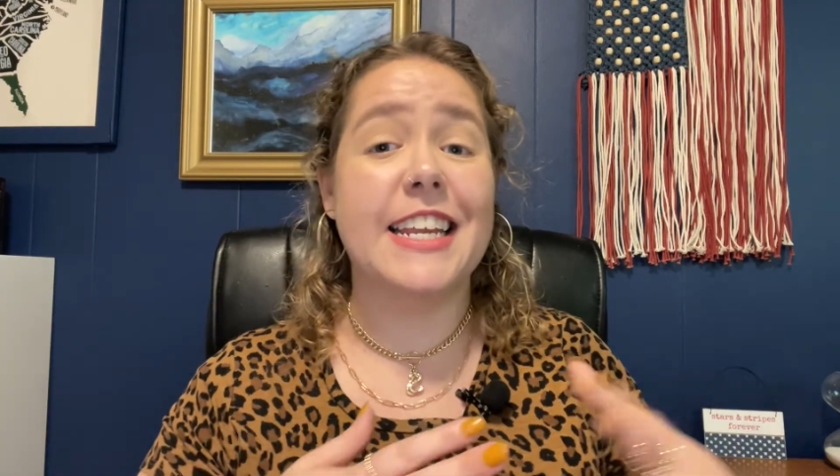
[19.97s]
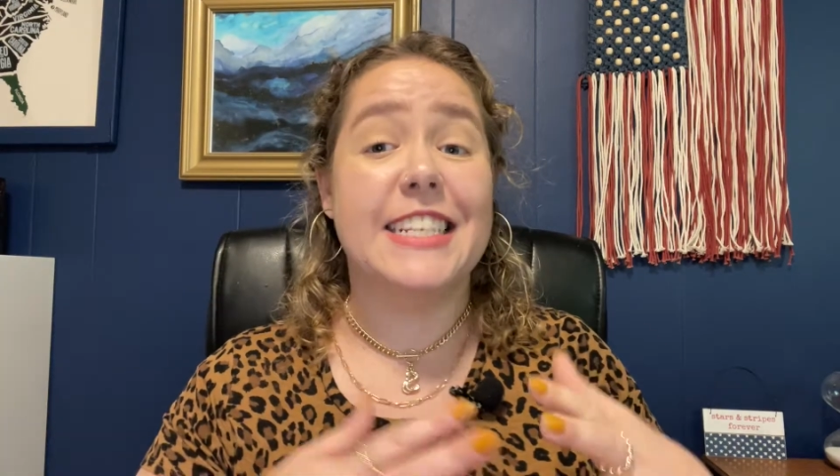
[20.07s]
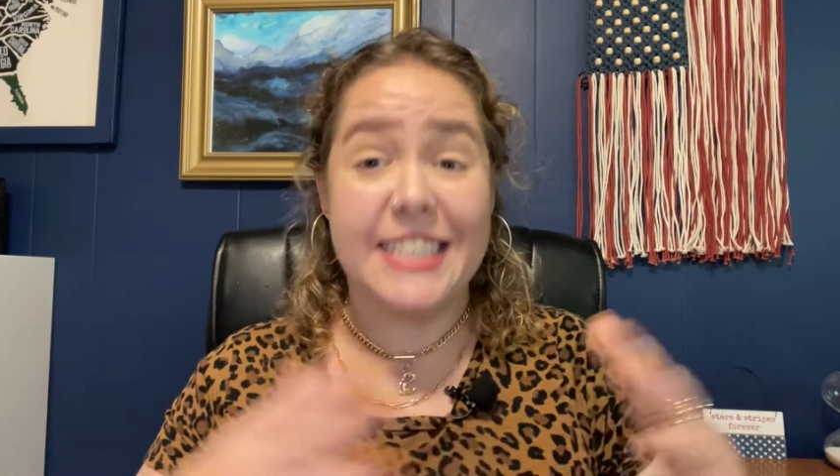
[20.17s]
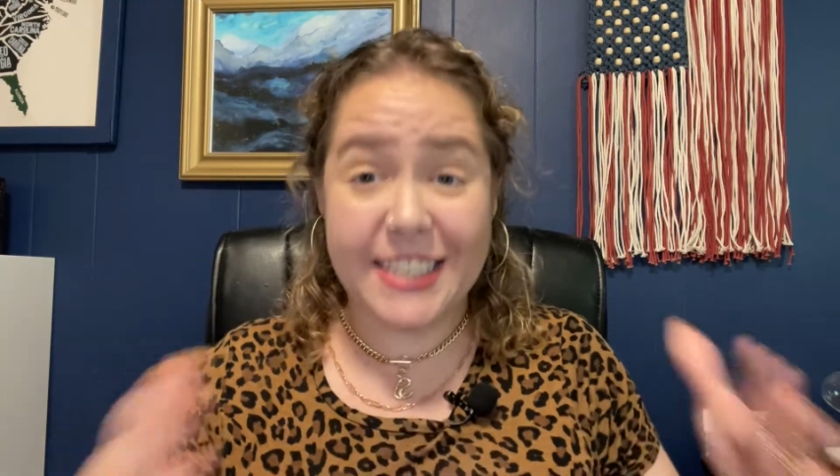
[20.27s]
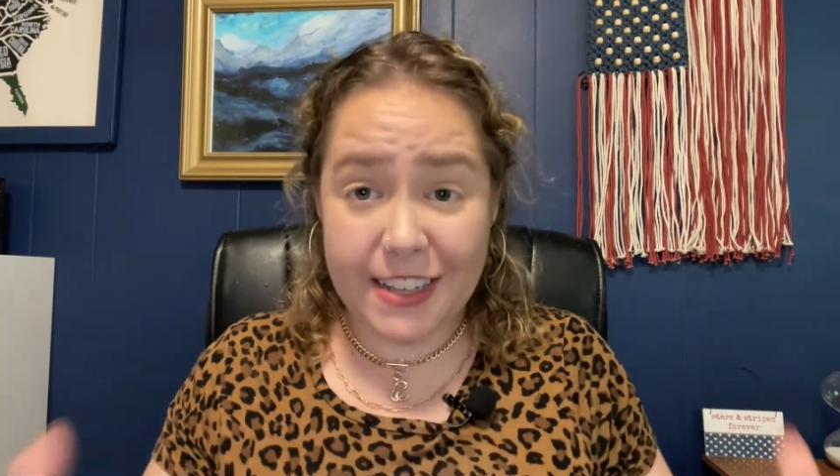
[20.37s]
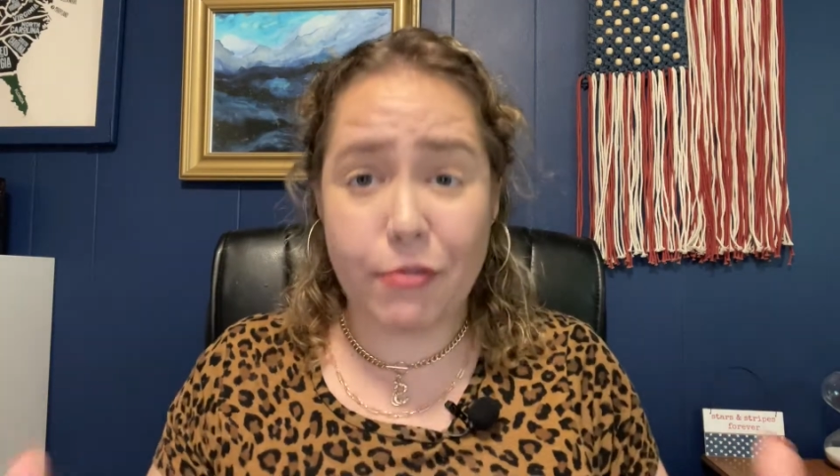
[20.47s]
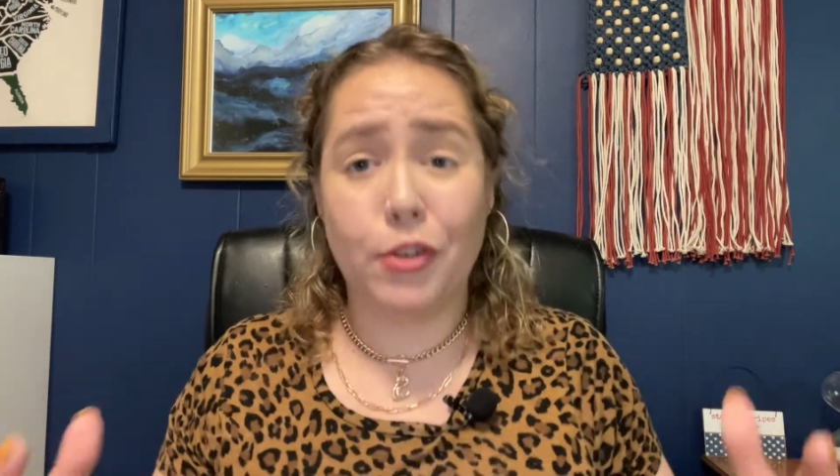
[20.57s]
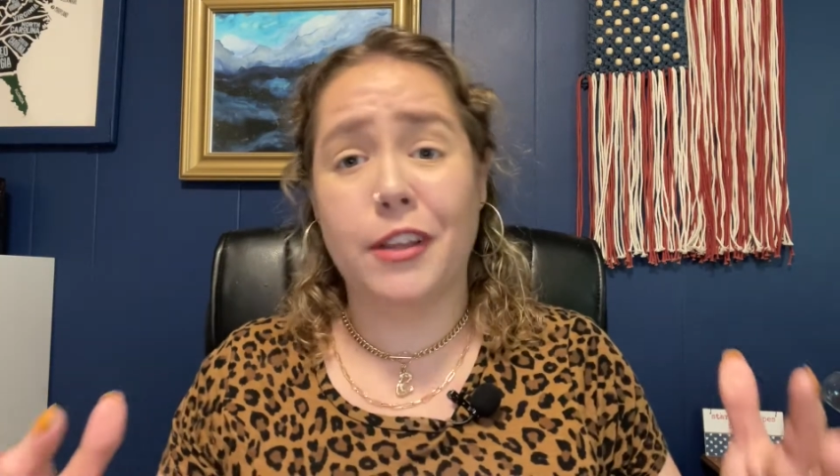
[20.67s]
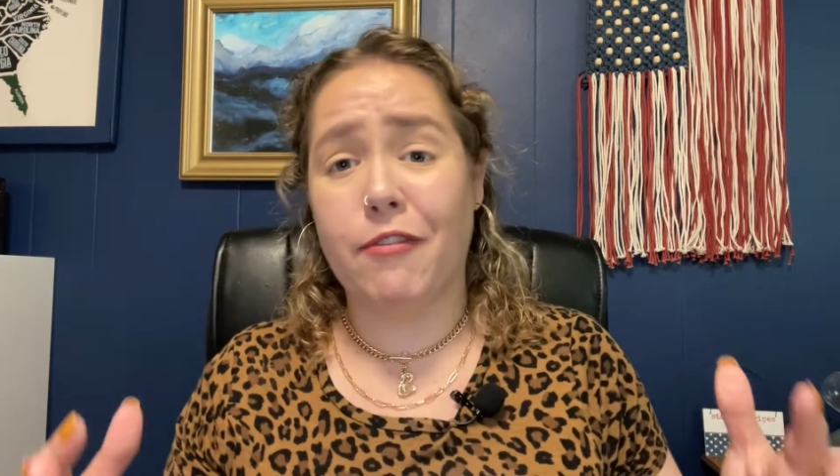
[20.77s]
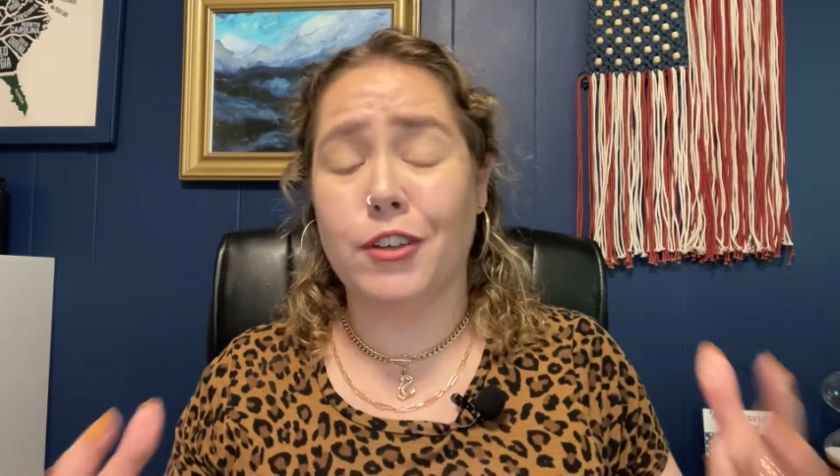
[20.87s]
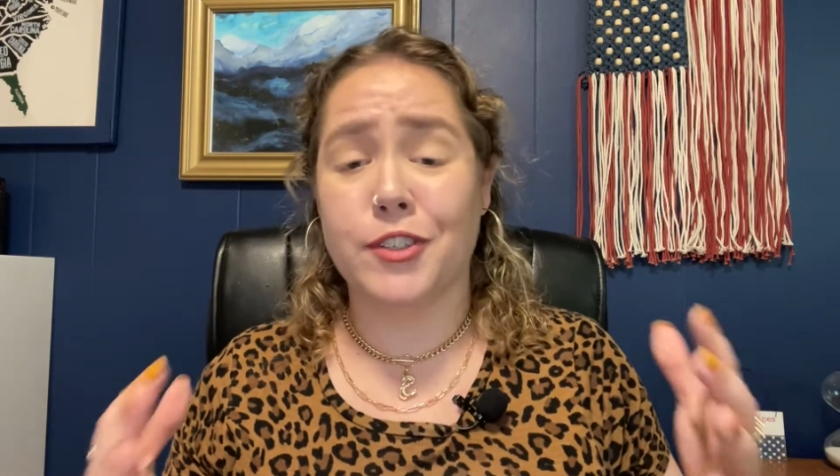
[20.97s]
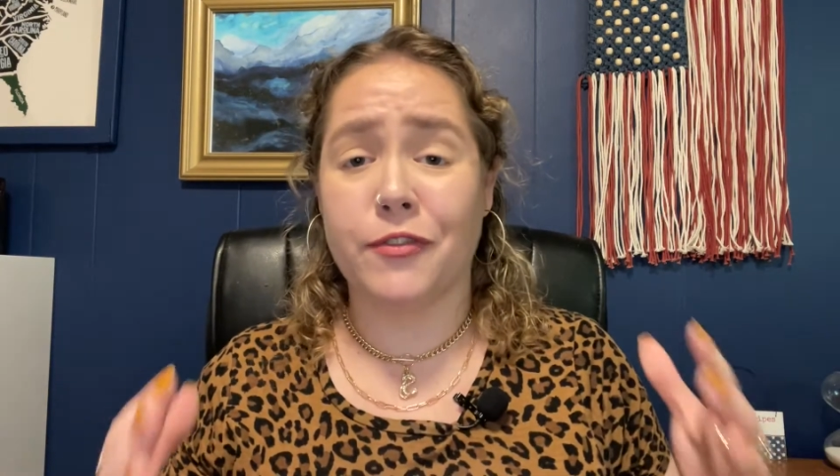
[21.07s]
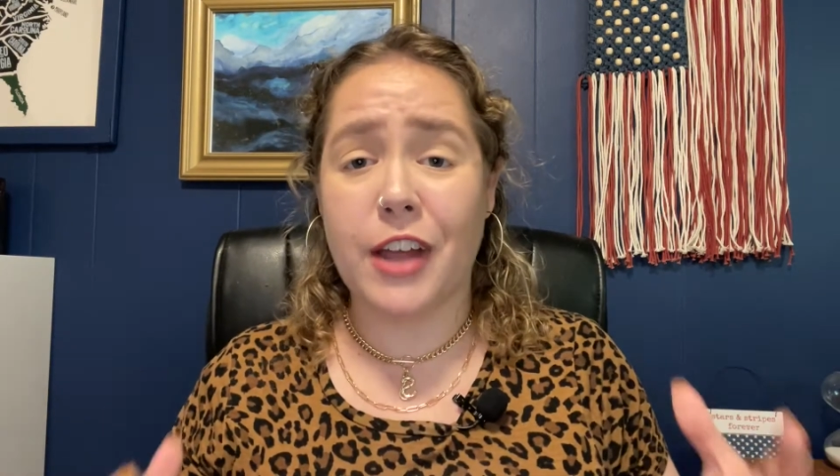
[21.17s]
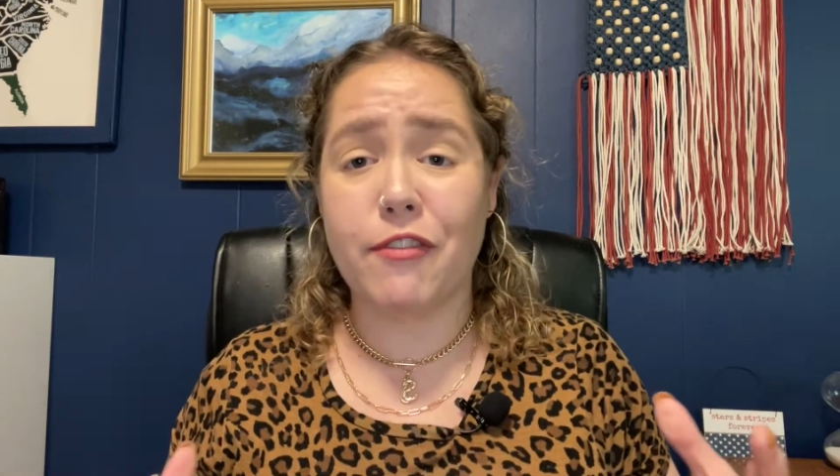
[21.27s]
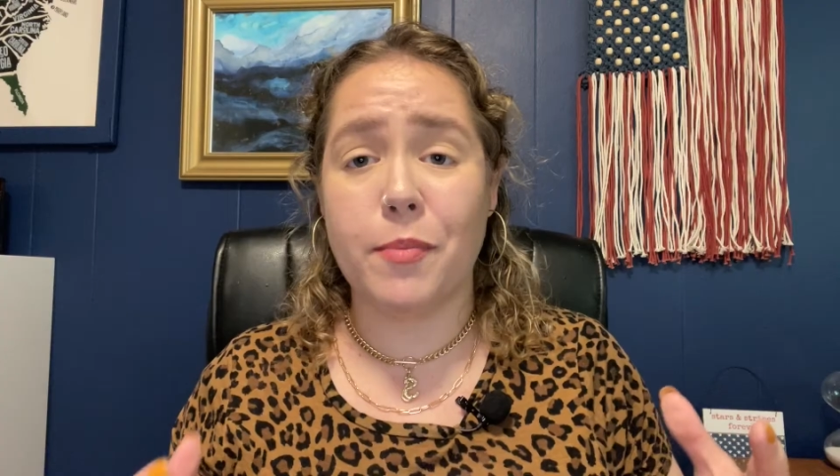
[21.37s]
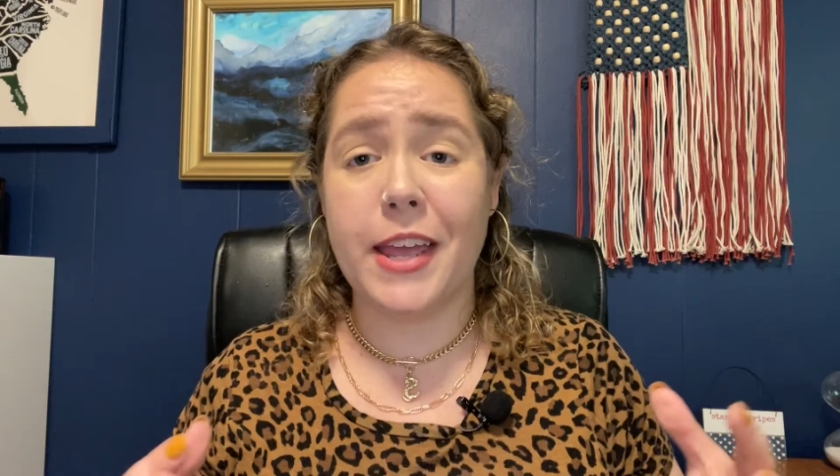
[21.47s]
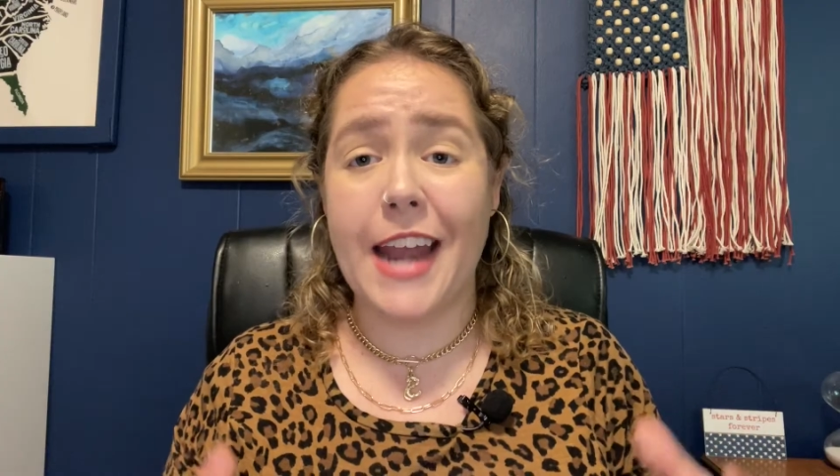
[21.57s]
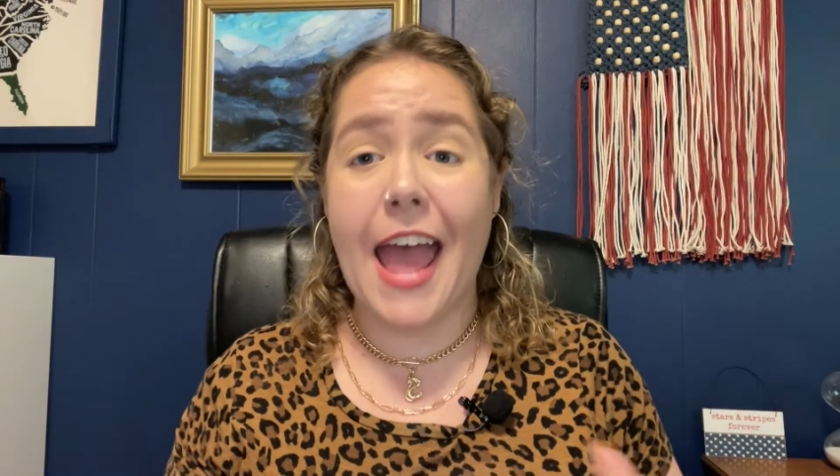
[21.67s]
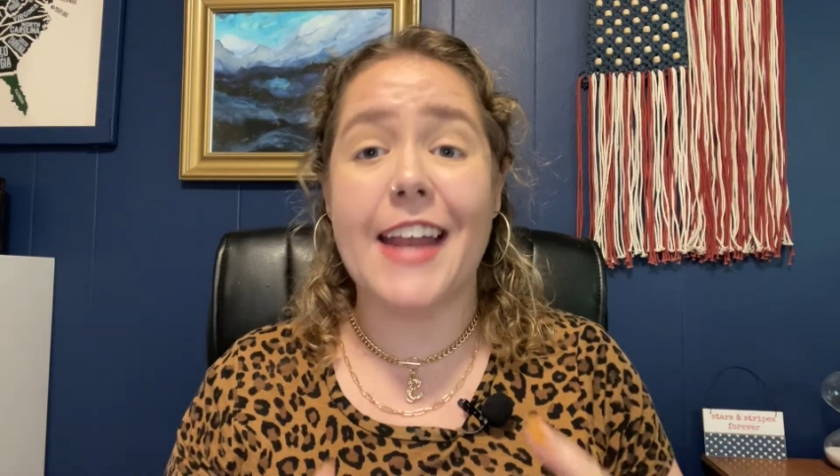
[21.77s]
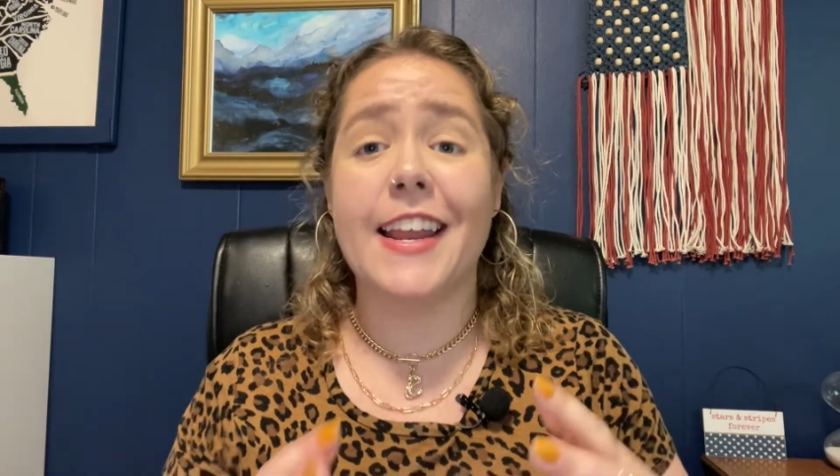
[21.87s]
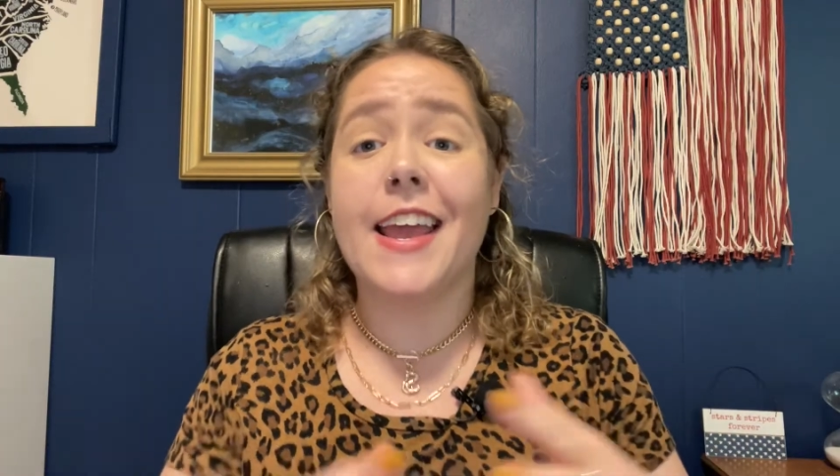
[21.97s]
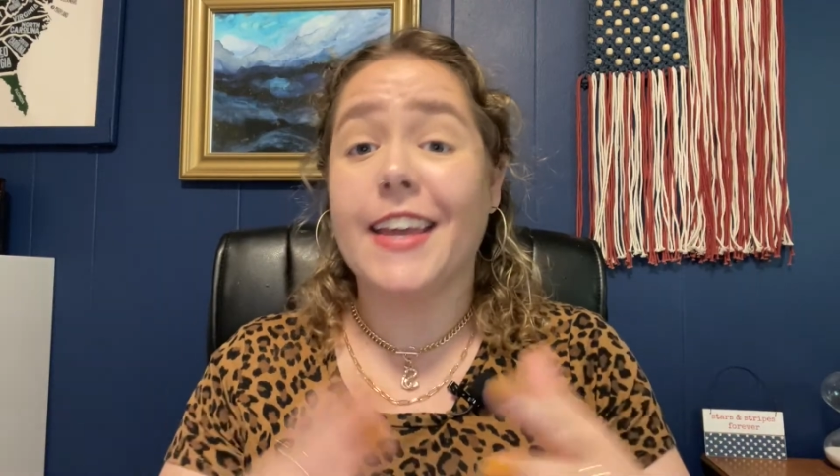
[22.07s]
several levels of government and